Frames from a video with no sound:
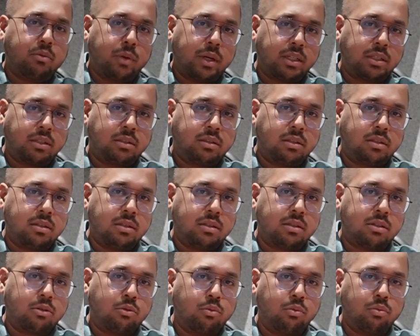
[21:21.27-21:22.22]

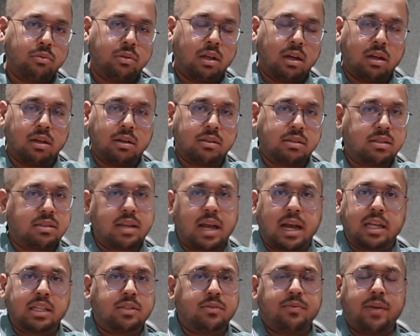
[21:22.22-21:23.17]
questions to a
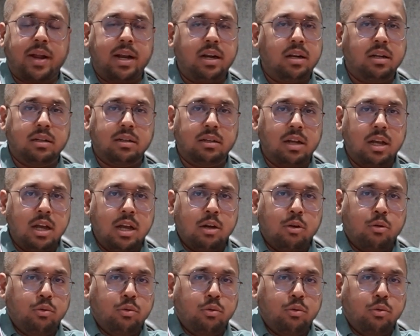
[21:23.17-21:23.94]
SaaS vendor